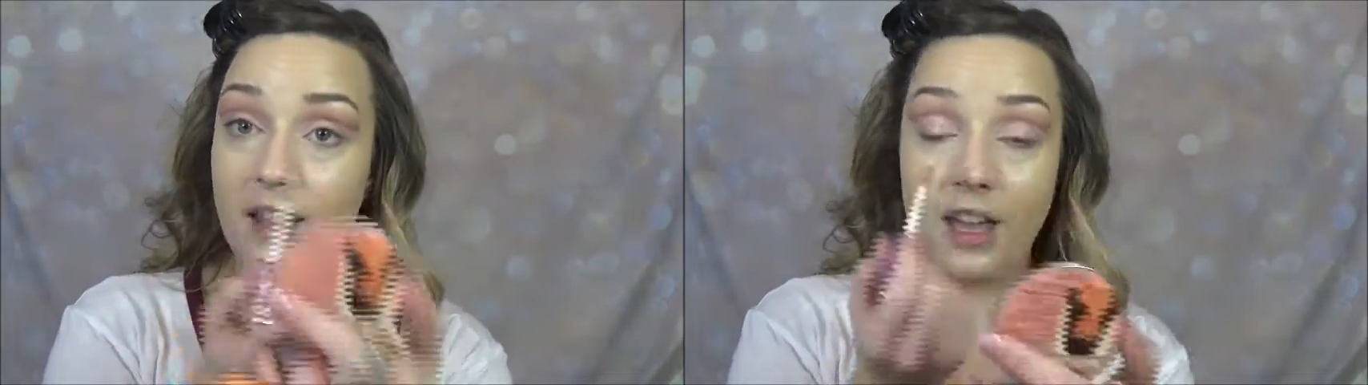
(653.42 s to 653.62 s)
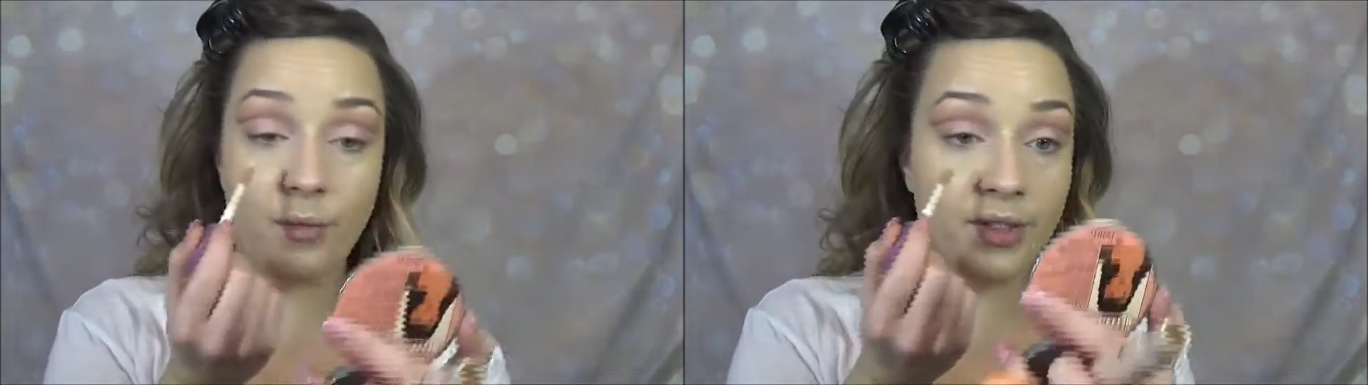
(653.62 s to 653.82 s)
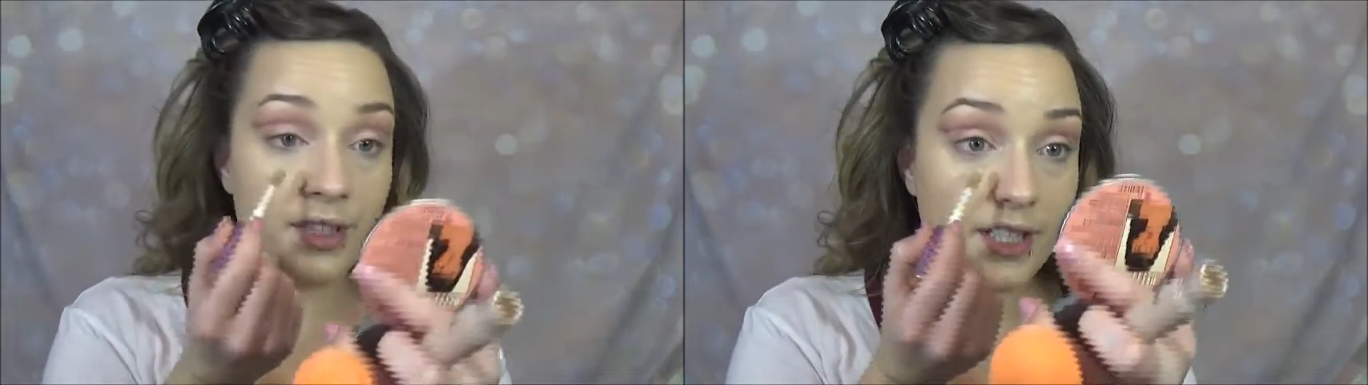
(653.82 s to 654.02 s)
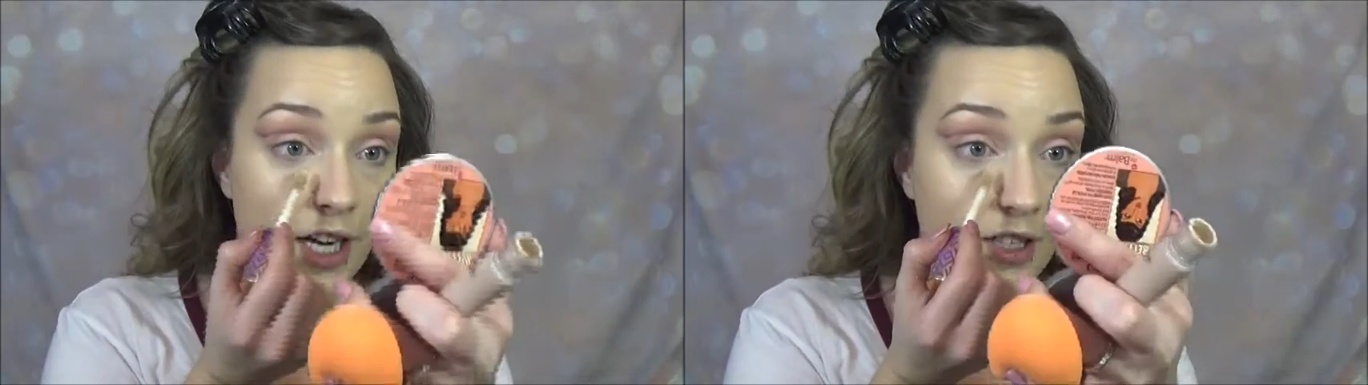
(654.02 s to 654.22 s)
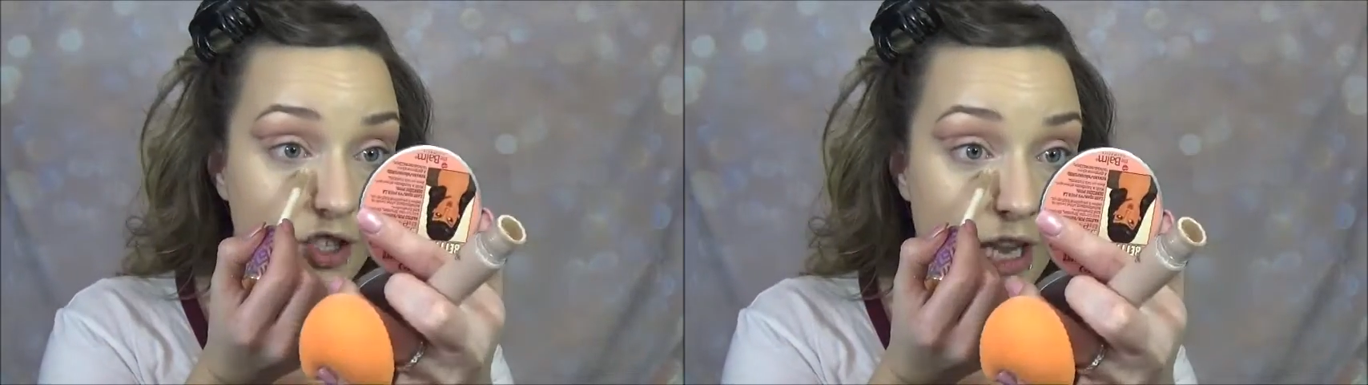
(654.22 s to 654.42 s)
And with the
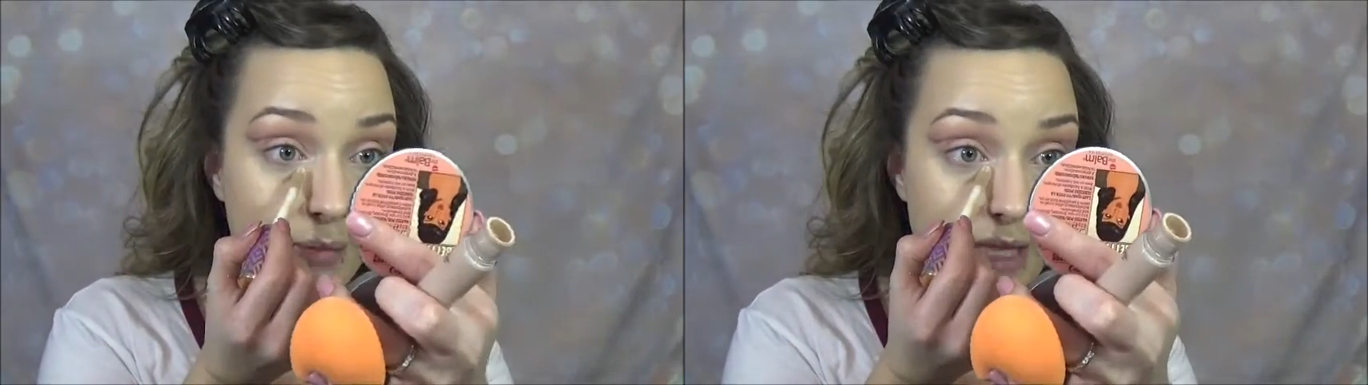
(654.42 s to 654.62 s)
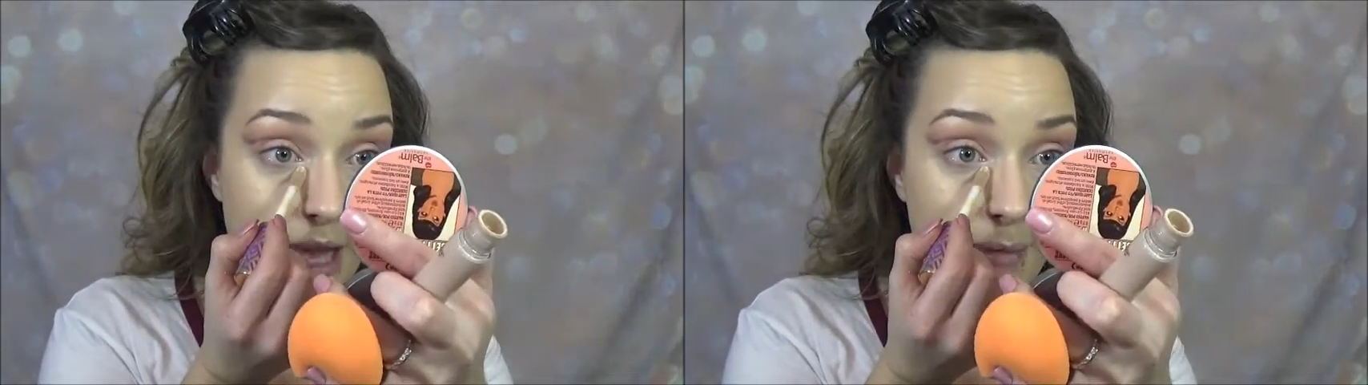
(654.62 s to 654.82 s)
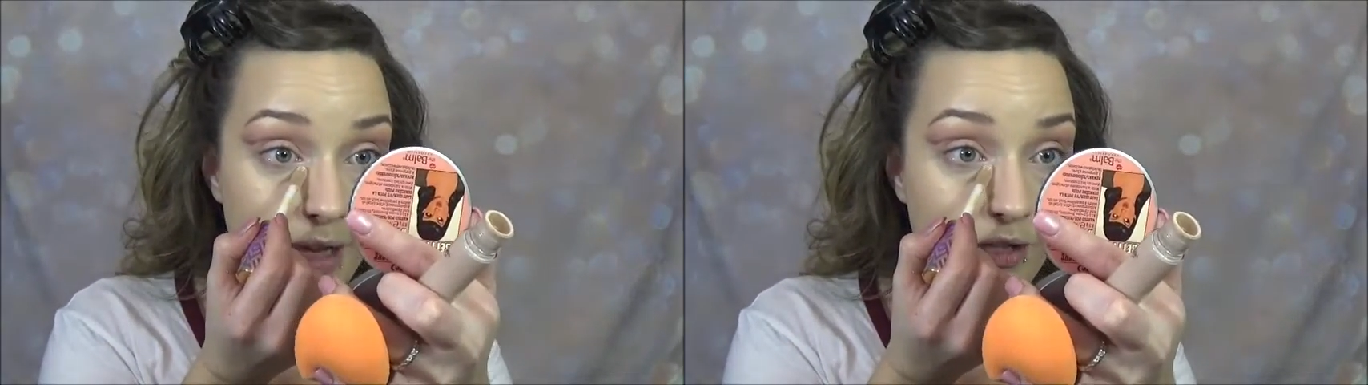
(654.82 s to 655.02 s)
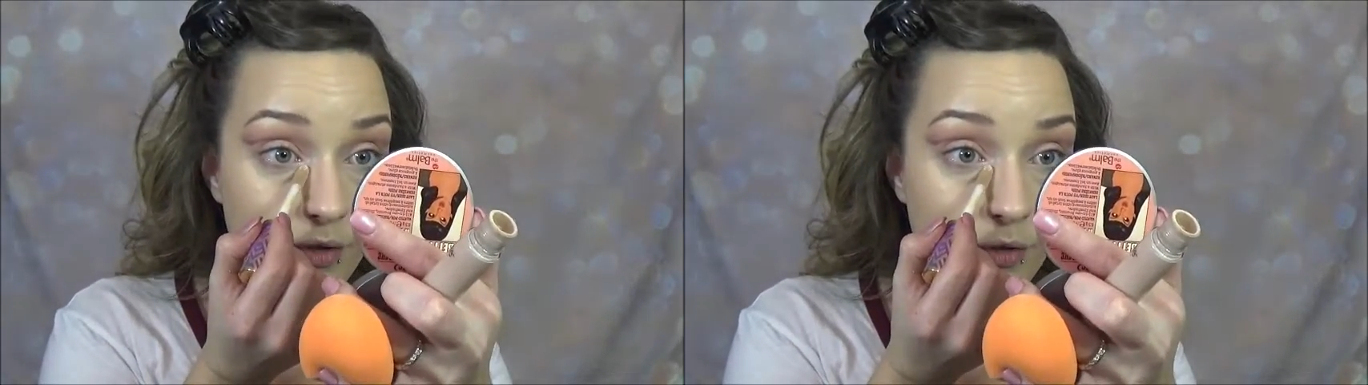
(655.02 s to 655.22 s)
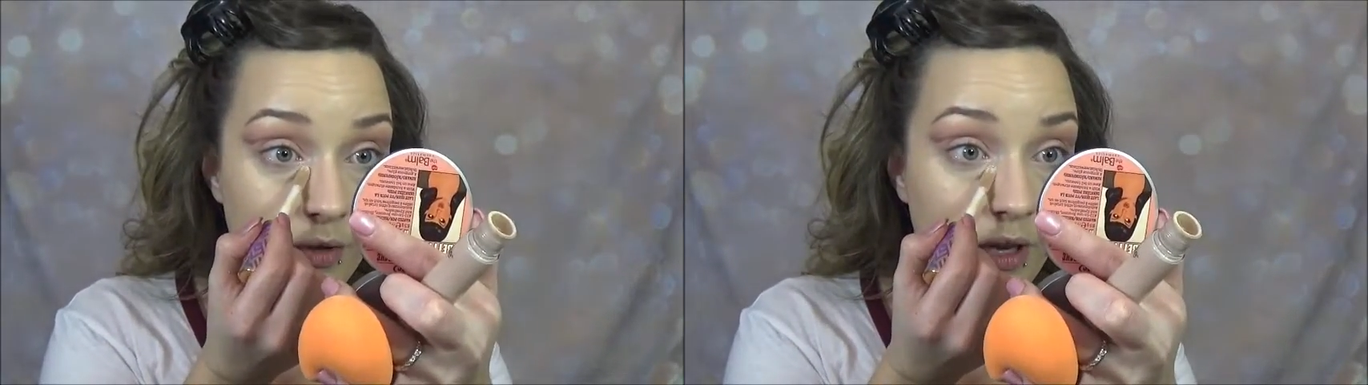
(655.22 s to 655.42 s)
Tarte Shape Tape, I
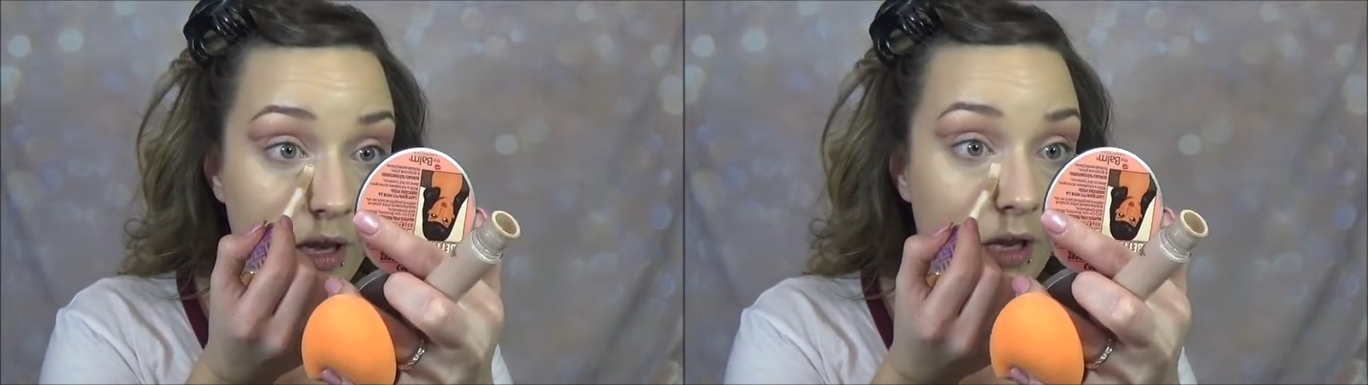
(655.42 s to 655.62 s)
do